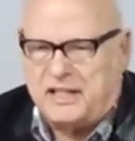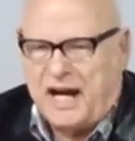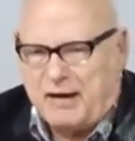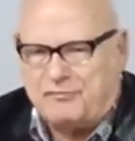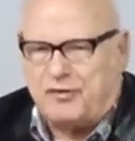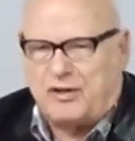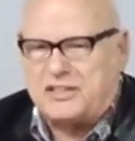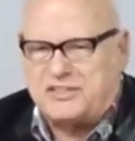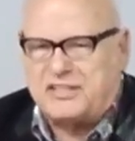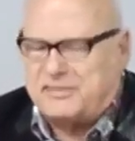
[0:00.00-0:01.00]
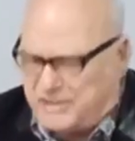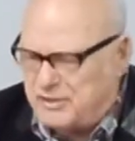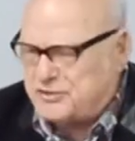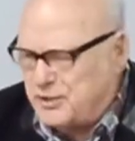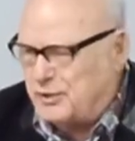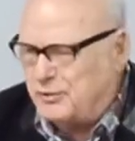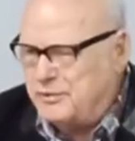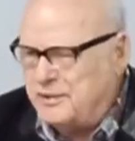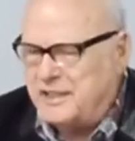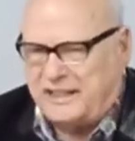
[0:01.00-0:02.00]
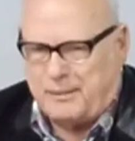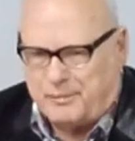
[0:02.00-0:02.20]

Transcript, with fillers: I'm 47 years old and